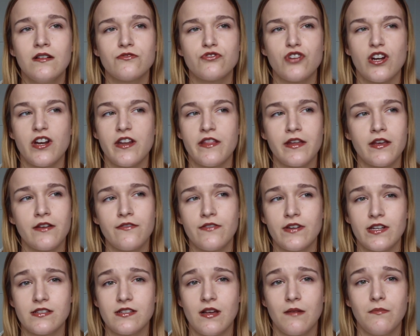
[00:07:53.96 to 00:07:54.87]
trying to think of
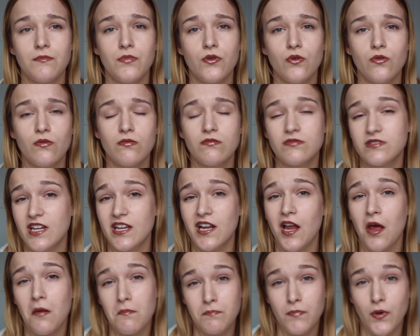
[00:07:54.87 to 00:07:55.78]
an example, say
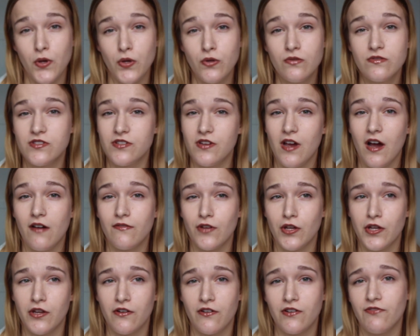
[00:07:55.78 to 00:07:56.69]
like Boots, you have
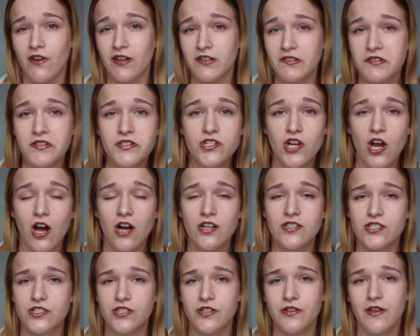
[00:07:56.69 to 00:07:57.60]
like your advantage
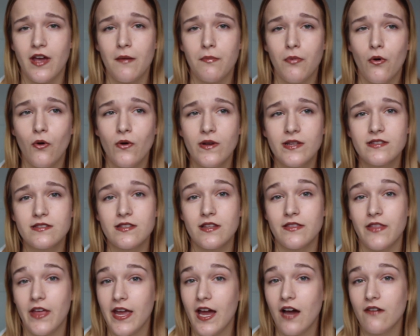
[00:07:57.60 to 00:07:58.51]
cards and you get points.
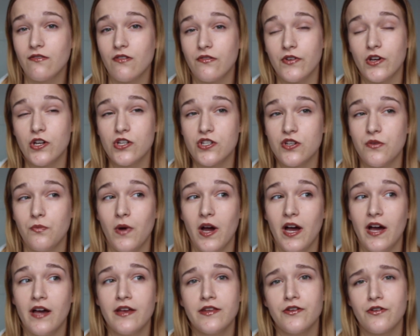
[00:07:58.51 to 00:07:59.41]
They have a version
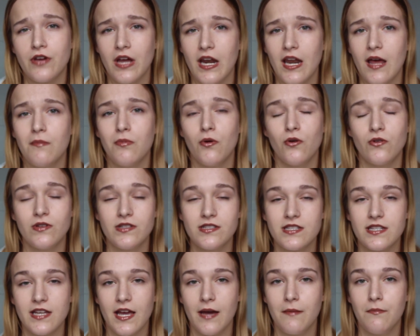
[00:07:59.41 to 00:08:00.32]
where you collect
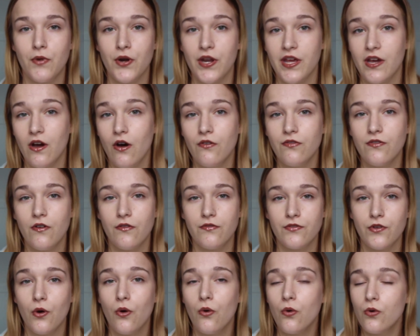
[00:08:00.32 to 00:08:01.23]
points to get money off of your